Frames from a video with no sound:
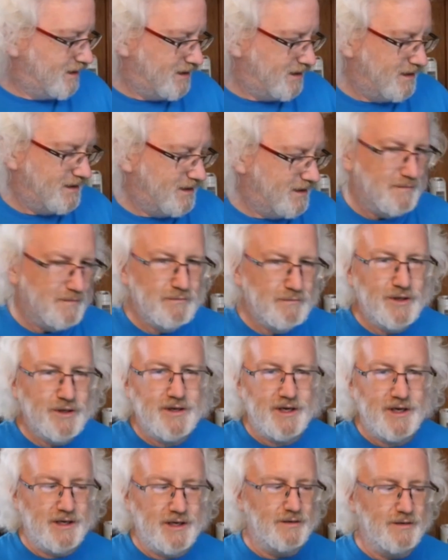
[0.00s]
book
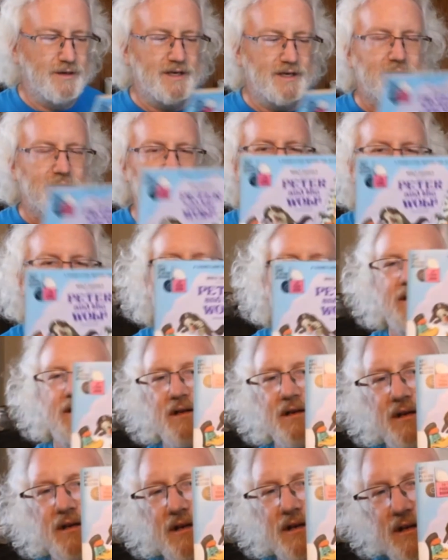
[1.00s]
and record,
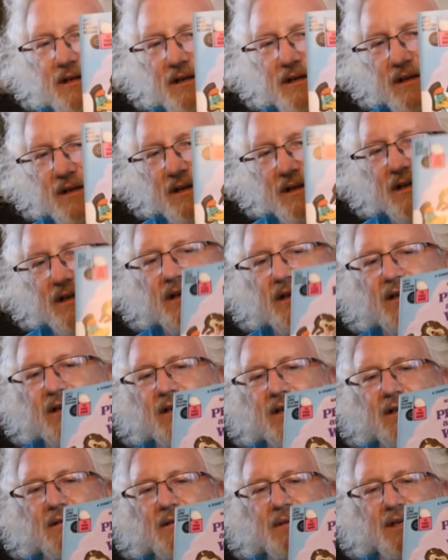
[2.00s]

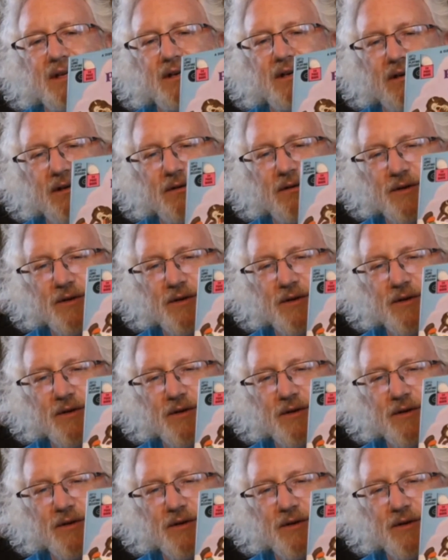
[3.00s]
Peter and the Wolf